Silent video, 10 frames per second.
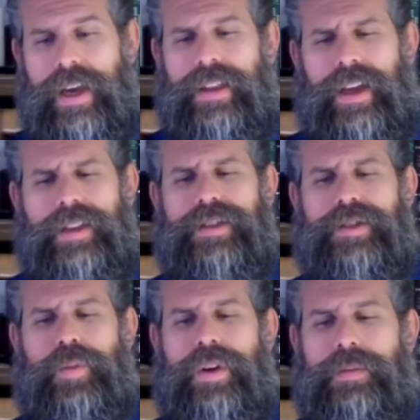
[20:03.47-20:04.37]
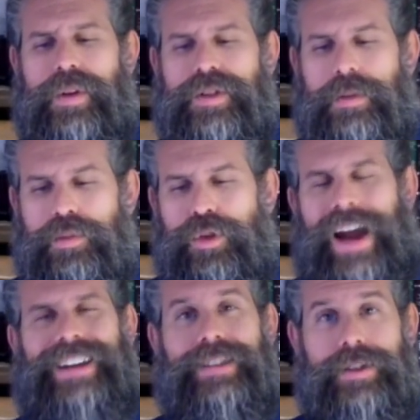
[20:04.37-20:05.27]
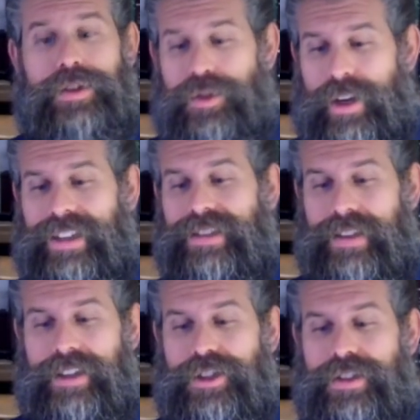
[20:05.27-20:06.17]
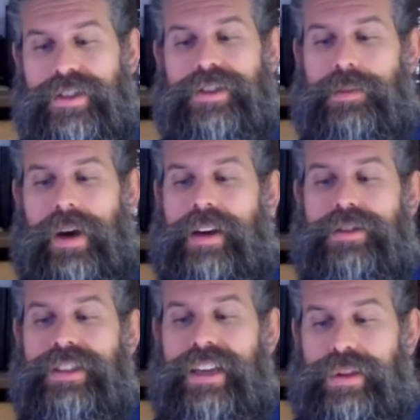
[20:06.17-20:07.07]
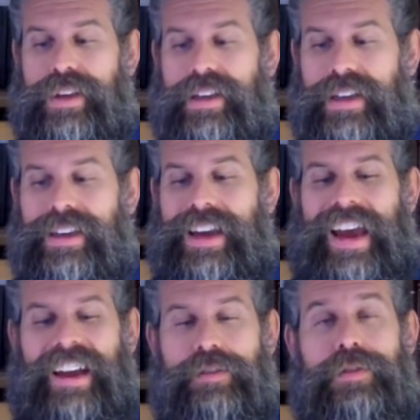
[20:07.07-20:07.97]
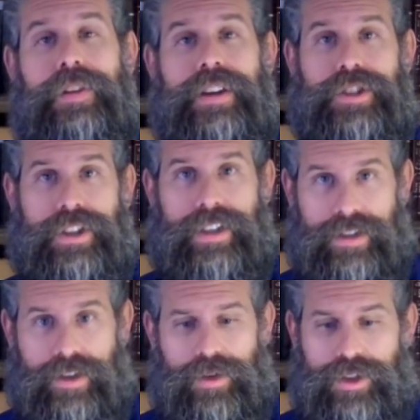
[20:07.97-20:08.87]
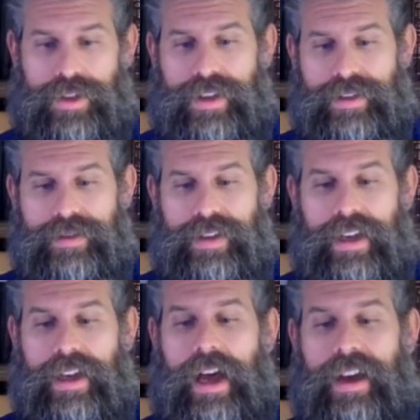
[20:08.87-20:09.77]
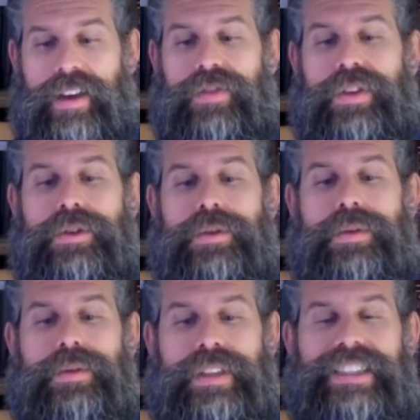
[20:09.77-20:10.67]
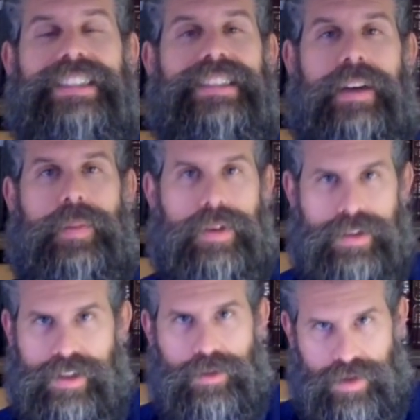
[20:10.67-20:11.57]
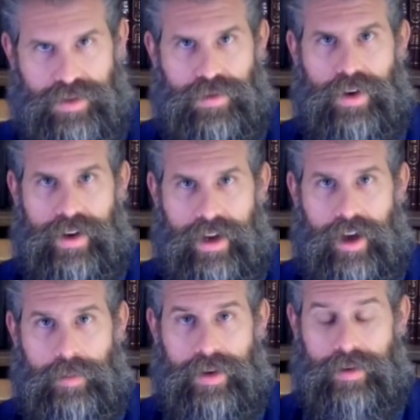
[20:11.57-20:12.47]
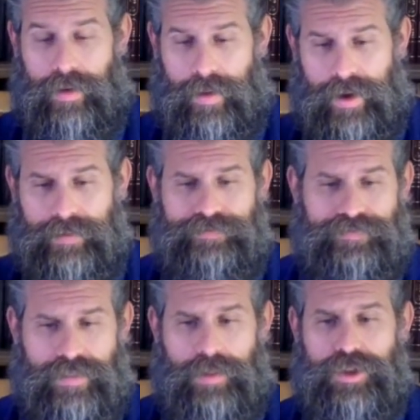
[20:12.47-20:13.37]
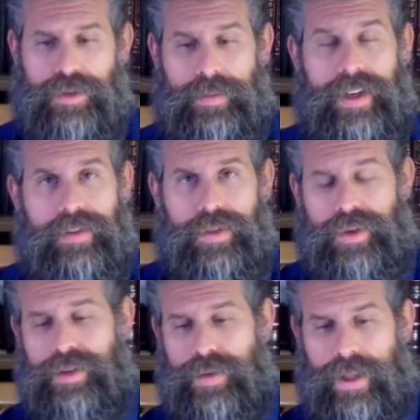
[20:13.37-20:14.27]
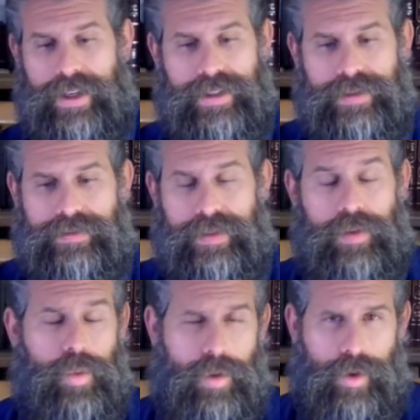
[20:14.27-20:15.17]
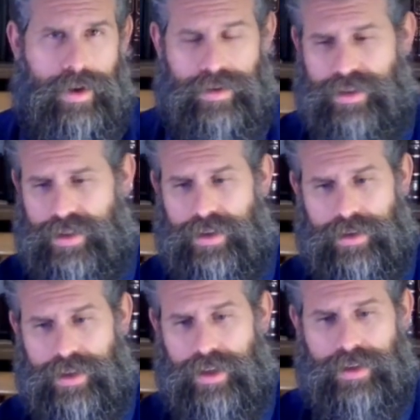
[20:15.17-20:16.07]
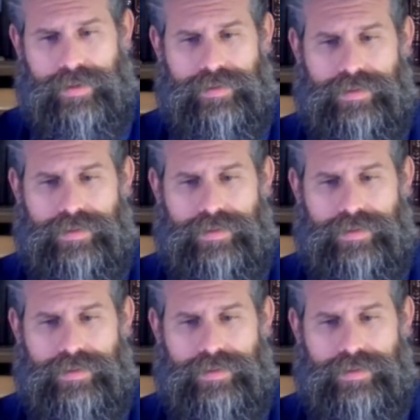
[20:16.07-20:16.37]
Now, this is one of the most practical translations into modern day thinking and functioning socially. I'll give you this example because this one is very common, okay? I'm sure many of you can relate in one way or the other.